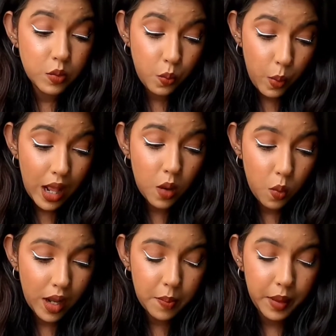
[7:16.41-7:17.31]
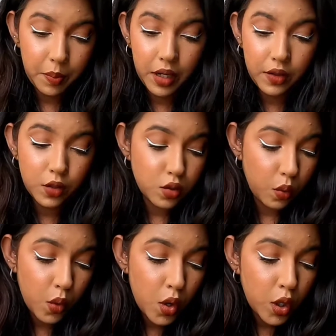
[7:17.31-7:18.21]
It is well
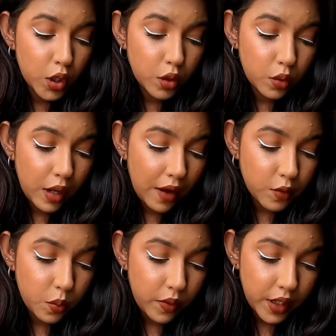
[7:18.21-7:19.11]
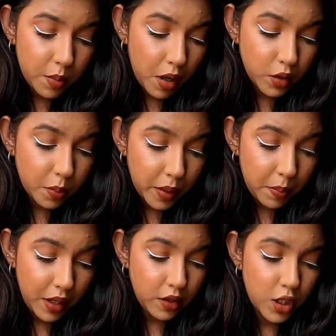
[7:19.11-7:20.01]
pigmented, so you don't have to worry about
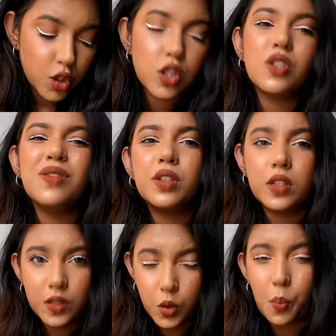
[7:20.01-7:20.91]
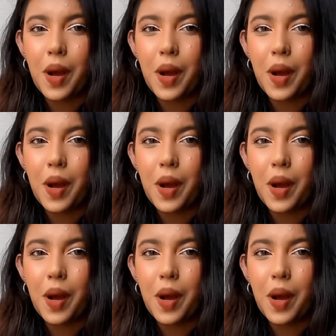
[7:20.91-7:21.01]
the pigmentation.